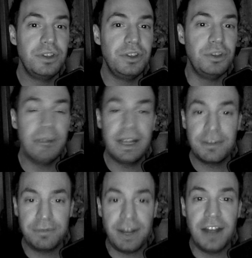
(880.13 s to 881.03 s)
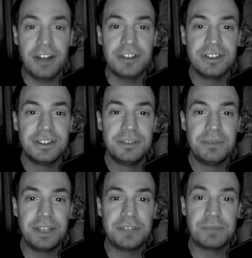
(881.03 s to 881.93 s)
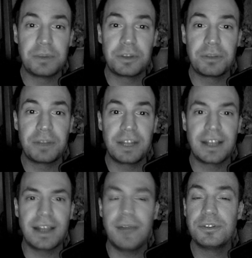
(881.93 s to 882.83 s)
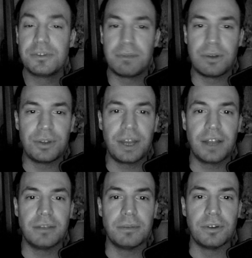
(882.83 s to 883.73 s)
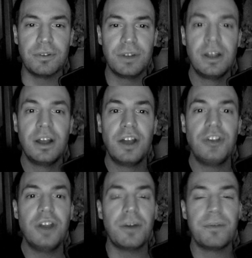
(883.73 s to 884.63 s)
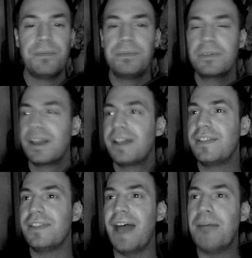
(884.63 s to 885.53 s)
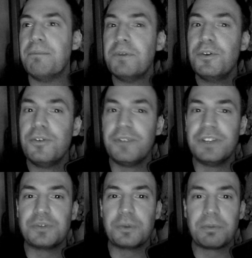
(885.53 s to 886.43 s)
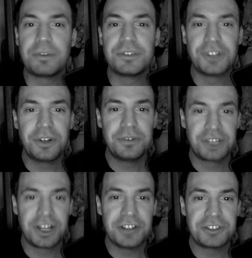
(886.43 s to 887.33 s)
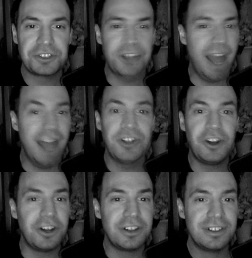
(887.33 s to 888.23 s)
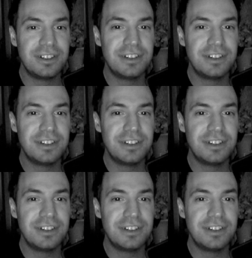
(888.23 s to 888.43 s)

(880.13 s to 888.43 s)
you might get fired, because people are going to be like, that was a boneheaded move. No, that move is what preserves culture at all.